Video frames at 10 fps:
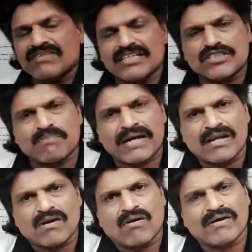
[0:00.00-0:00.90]
with the
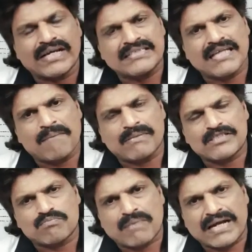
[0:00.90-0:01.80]
spinal cord, example
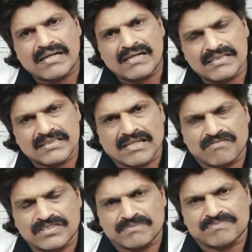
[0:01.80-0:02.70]
spinal
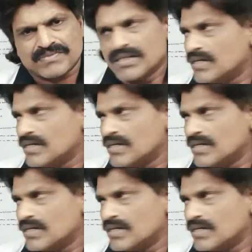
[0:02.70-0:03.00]
dysraphism.